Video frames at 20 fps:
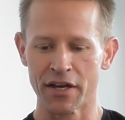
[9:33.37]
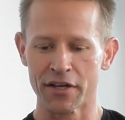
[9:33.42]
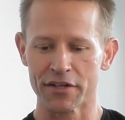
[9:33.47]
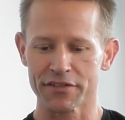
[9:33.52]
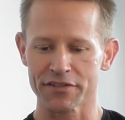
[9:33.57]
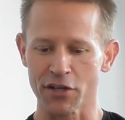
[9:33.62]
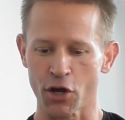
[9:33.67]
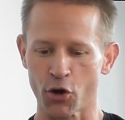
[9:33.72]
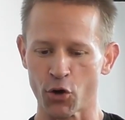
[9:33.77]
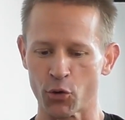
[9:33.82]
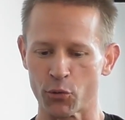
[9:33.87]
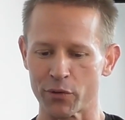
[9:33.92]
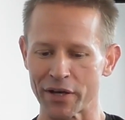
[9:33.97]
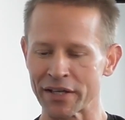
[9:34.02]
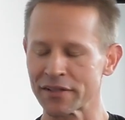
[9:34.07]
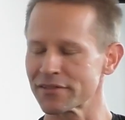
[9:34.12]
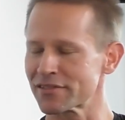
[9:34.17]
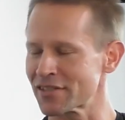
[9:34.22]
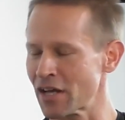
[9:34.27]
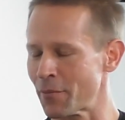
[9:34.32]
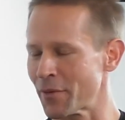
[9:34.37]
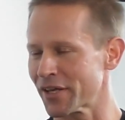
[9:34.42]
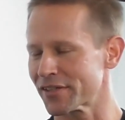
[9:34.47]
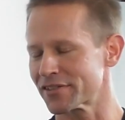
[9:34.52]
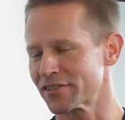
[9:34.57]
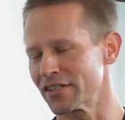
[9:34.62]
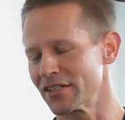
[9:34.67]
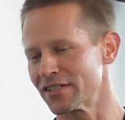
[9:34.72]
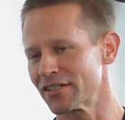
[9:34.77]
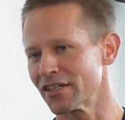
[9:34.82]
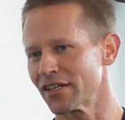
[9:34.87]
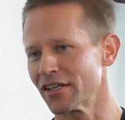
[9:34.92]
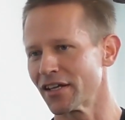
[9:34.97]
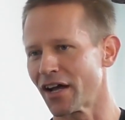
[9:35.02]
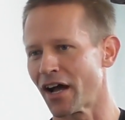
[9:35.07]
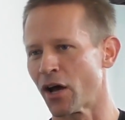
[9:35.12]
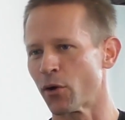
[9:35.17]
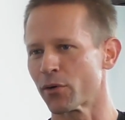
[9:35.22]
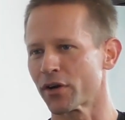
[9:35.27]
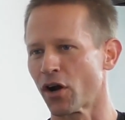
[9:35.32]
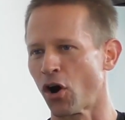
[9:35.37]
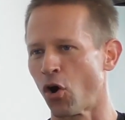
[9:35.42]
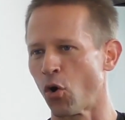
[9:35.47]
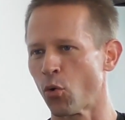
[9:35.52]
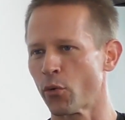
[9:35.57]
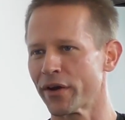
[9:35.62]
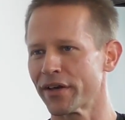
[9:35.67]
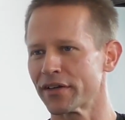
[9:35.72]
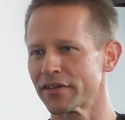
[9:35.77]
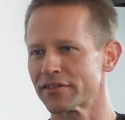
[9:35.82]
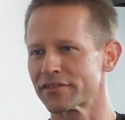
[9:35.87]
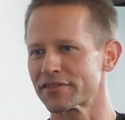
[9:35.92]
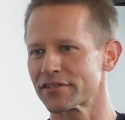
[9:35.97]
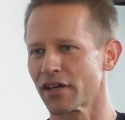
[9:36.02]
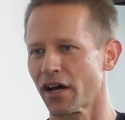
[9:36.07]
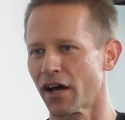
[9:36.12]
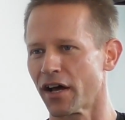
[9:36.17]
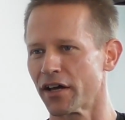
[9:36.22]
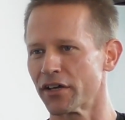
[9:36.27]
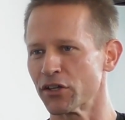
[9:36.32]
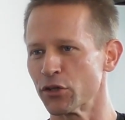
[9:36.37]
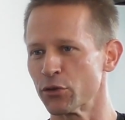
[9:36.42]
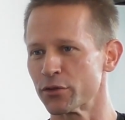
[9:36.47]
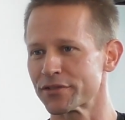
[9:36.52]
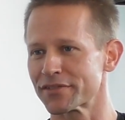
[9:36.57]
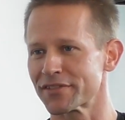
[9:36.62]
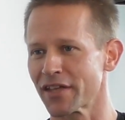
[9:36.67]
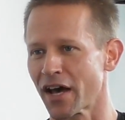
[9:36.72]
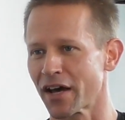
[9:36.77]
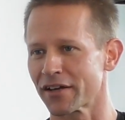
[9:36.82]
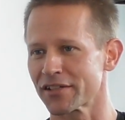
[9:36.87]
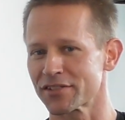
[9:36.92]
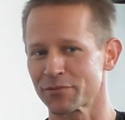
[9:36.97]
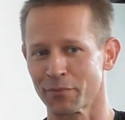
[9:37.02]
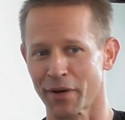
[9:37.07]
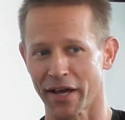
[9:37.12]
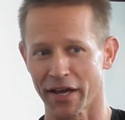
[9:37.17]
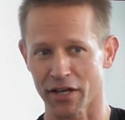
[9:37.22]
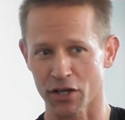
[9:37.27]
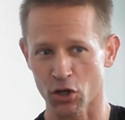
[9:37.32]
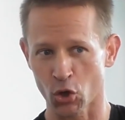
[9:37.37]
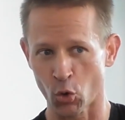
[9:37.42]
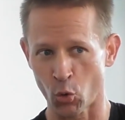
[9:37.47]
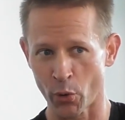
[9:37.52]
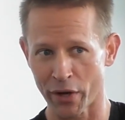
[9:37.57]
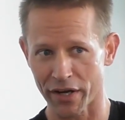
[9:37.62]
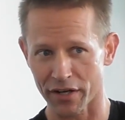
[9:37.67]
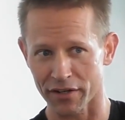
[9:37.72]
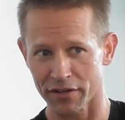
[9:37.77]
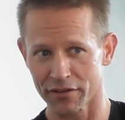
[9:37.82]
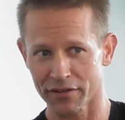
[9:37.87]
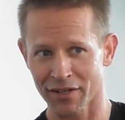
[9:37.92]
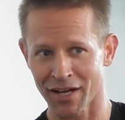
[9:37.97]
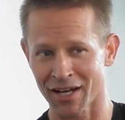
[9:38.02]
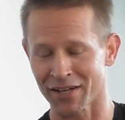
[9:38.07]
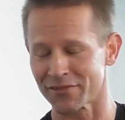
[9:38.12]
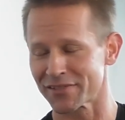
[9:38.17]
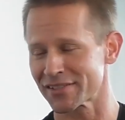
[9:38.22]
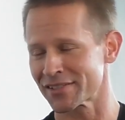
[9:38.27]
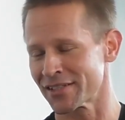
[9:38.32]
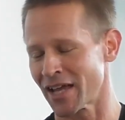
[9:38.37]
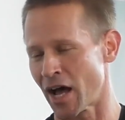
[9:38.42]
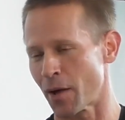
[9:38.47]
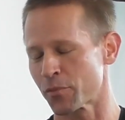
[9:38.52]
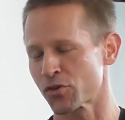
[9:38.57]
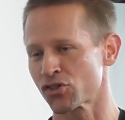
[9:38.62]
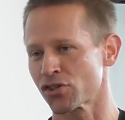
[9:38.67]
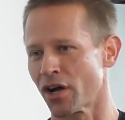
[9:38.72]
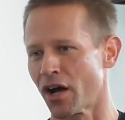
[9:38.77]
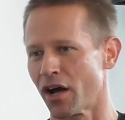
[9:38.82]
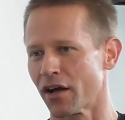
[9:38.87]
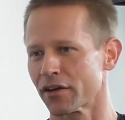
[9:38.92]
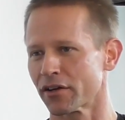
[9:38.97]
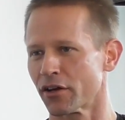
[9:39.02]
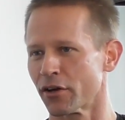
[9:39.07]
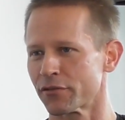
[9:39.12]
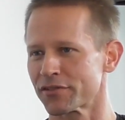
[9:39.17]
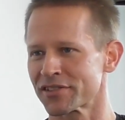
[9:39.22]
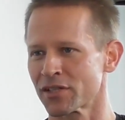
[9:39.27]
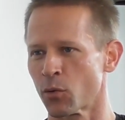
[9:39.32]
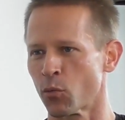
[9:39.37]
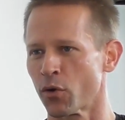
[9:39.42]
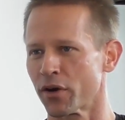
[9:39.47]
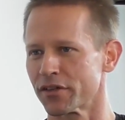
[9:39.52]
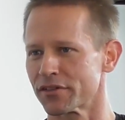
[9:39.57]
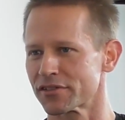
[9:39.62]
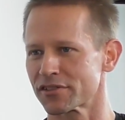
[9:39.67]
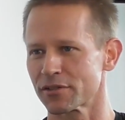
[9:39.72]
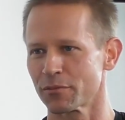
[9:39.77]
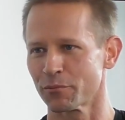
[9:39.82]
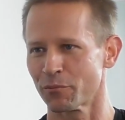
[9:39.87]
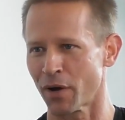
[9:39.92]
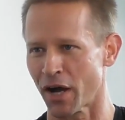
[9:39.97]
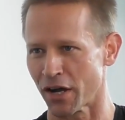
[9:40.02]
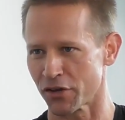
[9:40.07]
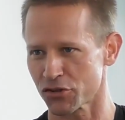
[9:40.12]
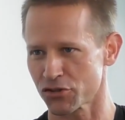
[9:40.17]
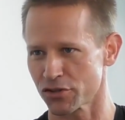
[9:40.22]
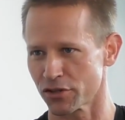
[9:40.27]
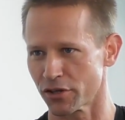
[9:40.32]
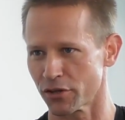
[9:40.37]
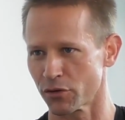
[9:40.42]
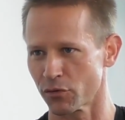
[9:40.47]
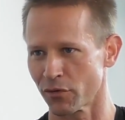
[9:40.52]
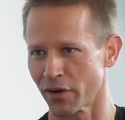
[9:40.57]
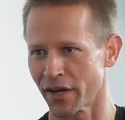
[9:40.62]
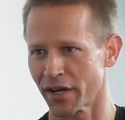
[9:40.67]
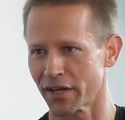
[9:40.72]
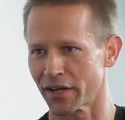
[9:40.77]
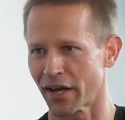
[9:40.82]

So in Samastiti, I would always use that as my quick kind of snapshot of someone's posture, right?